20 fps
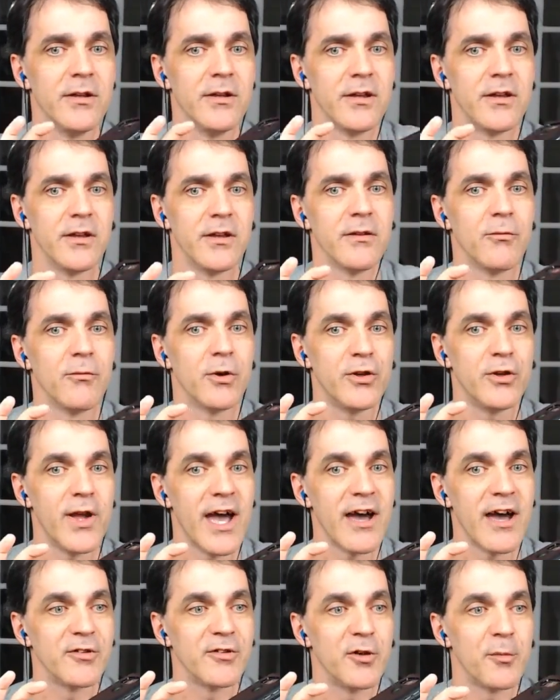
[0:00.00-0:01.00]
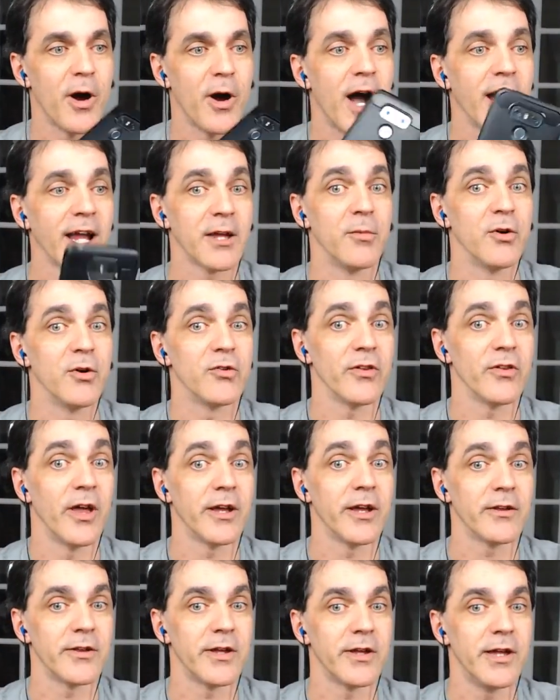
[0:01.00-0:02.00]
what you have in your pocket, most
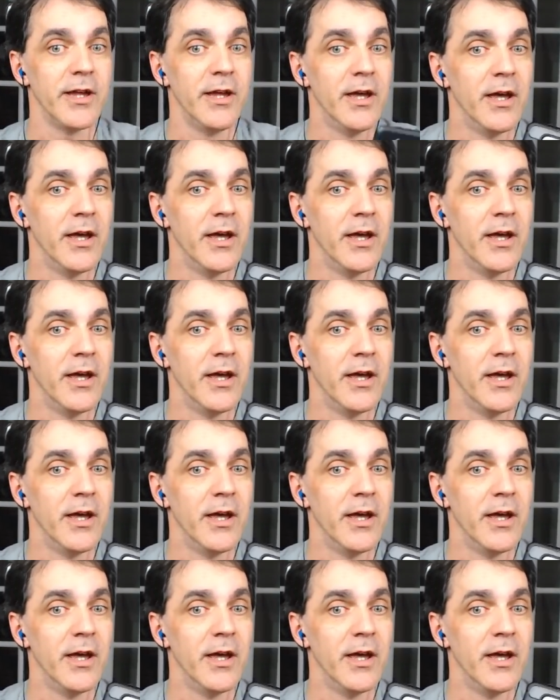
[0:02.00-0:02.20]
likely.